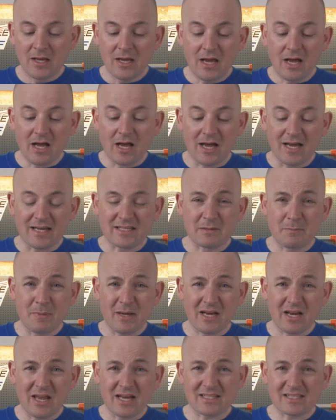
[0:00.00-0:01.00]
It's a
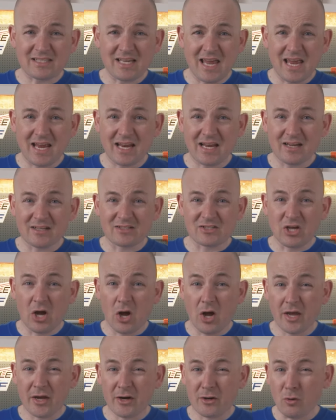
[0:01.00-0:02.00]
bit like saying a
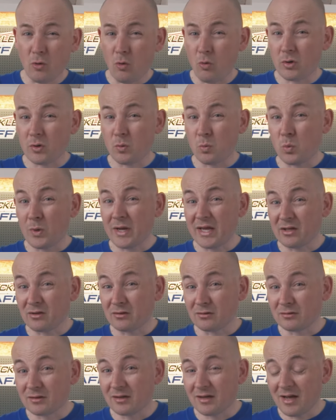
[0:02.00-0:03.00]
tire or a
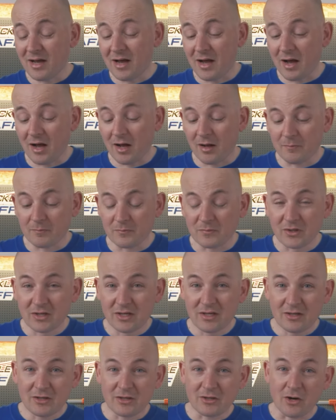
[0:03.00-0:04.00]
wheel,
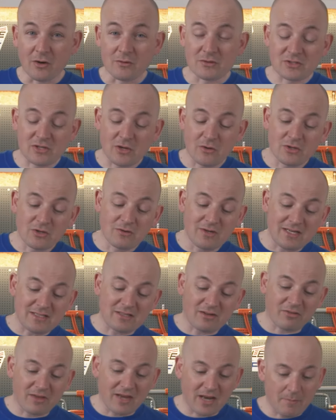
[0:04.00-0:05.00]
so you need to
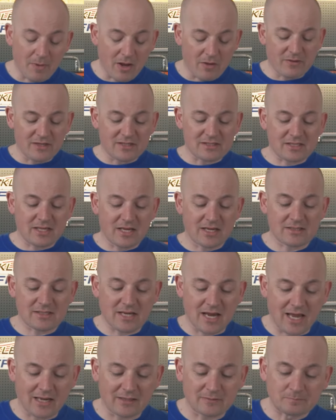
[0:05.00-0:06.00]
think about these things.
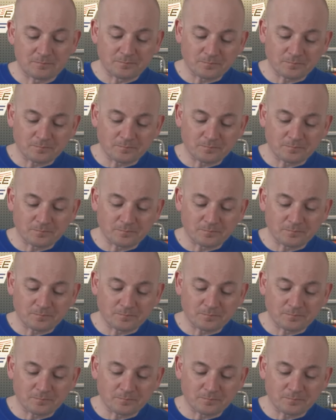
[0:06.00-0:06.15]
And